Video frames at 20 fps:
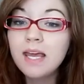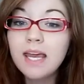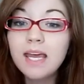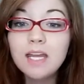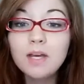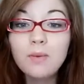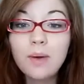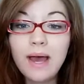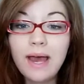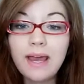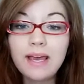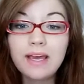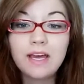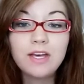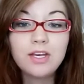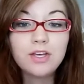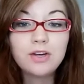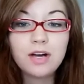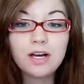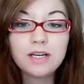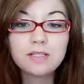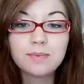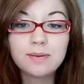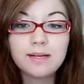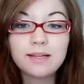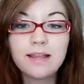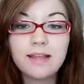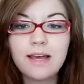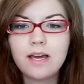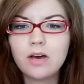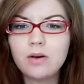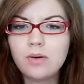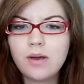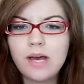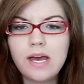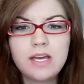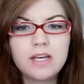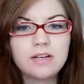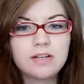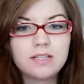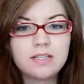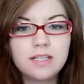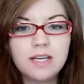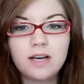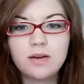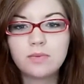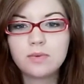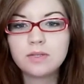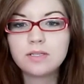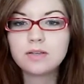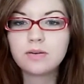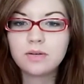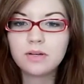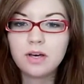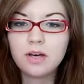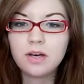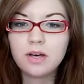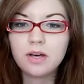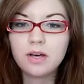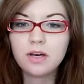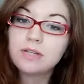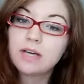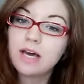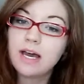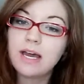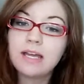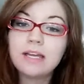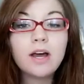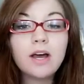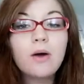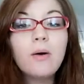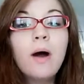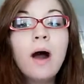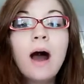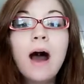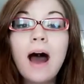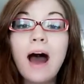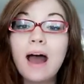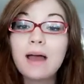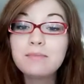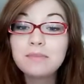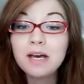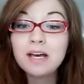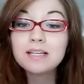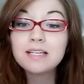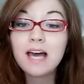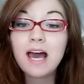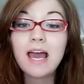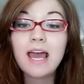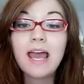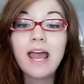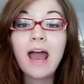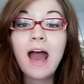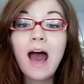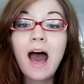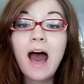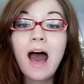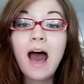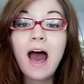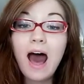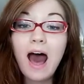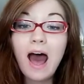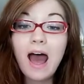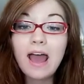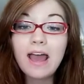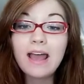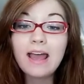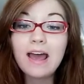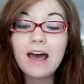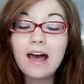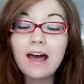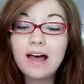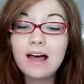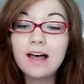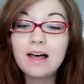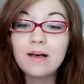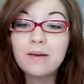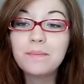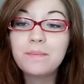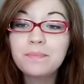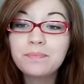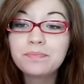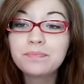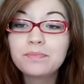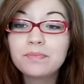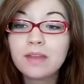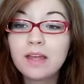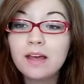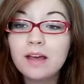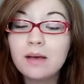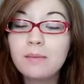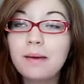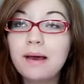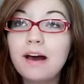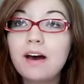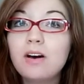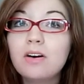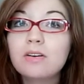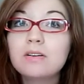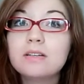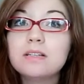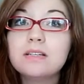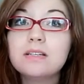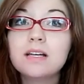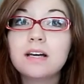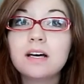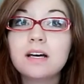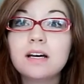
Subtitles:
anyway, you guys are probably like, okay, you're sick. What's going on? Are you dying? No, I'm not dying. I, about